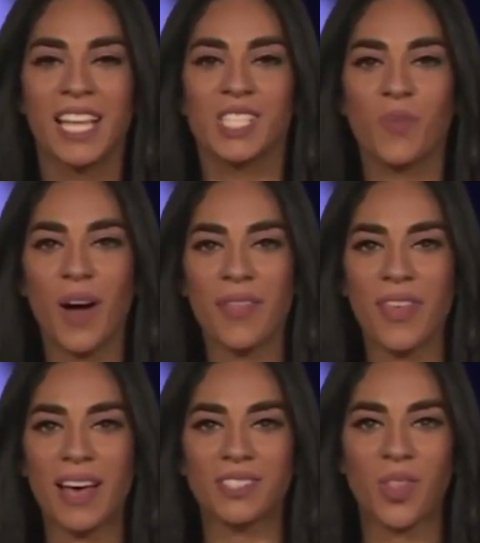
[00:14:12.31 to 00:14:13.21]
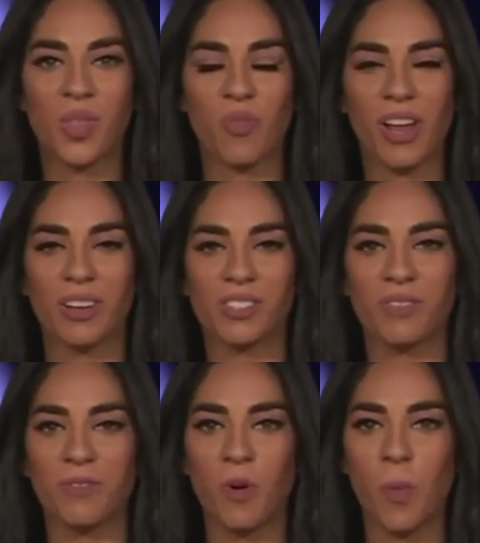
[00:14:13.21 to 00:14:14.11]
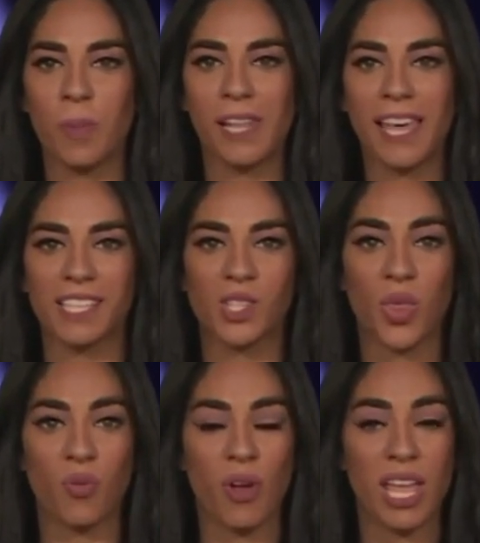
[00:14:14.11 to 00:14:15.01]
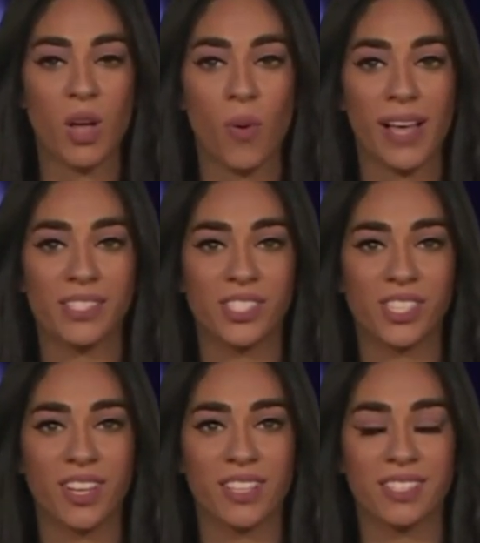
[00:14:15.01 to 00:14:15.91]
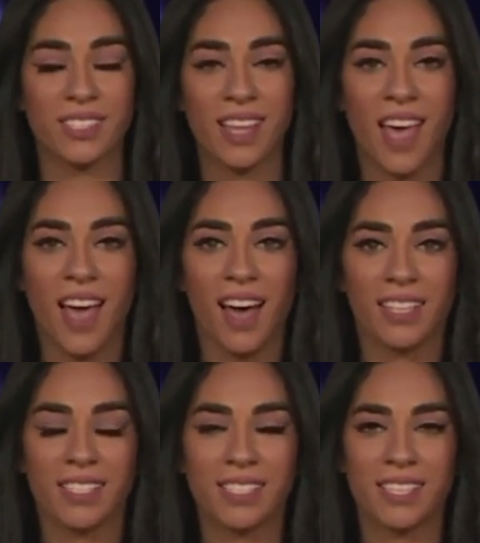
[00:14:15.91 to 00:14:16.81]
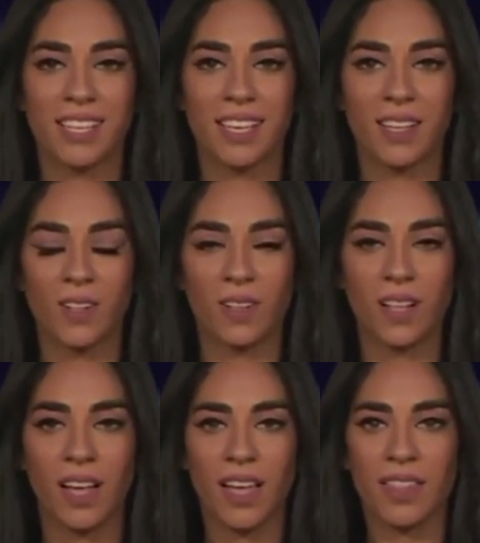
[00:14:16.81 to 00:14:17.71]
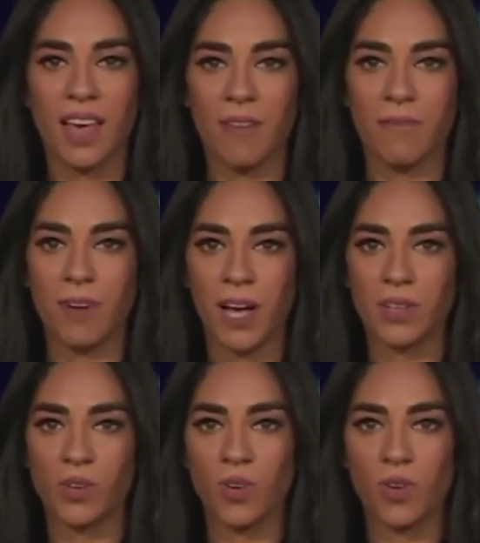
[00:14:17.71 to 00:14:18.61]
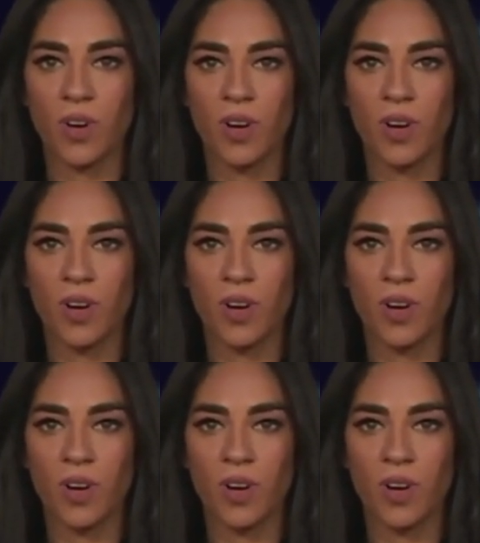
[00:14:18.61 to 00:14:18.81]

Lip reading: So 1,304 players, 3 questions until that final